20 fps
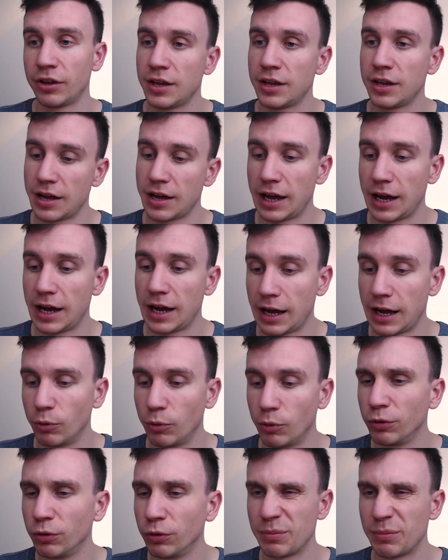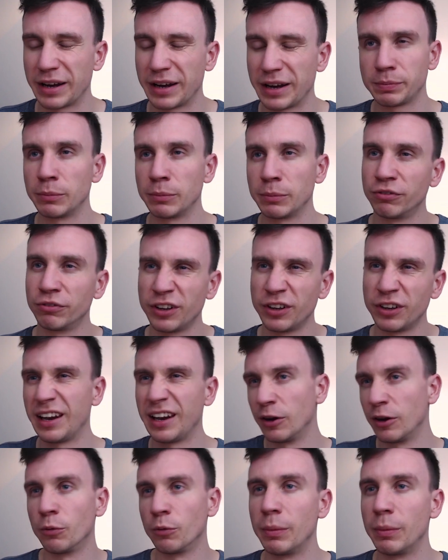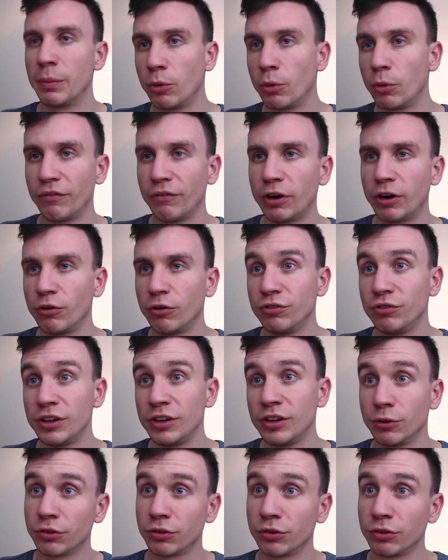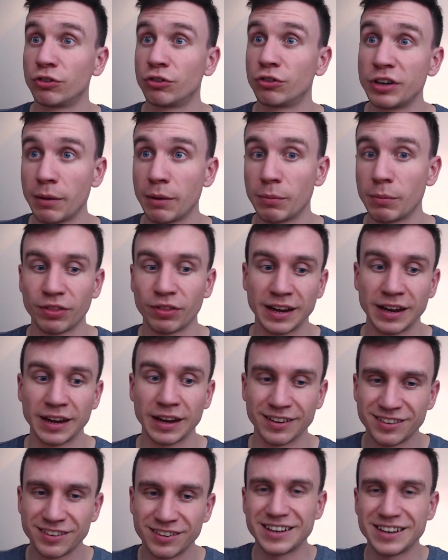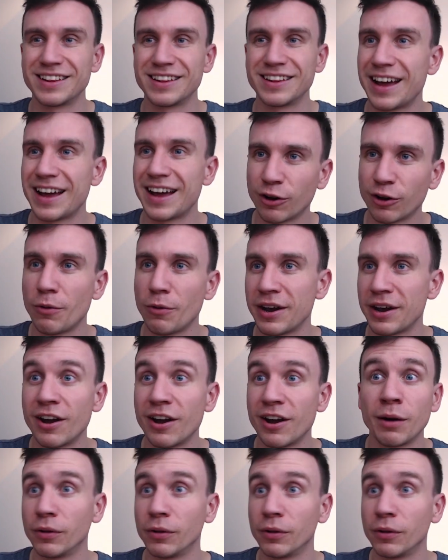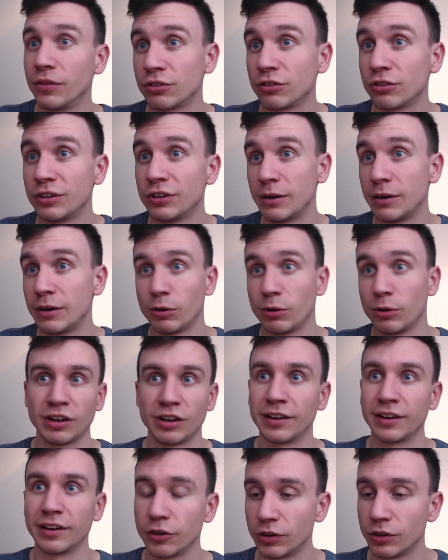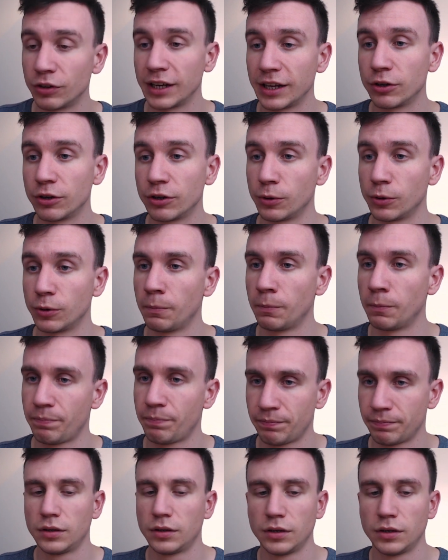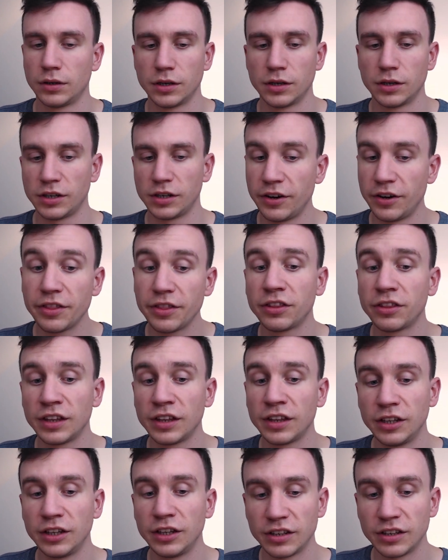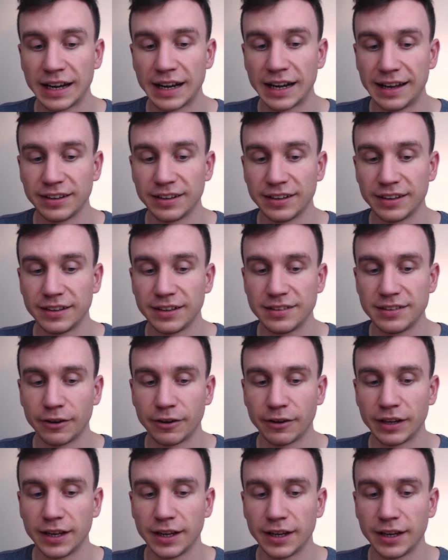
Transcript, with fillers: Um, also makes people feel a little bit more involved in your stream if they can see their comment up on the screen, which I think is really cool. Another thing that you can add in down here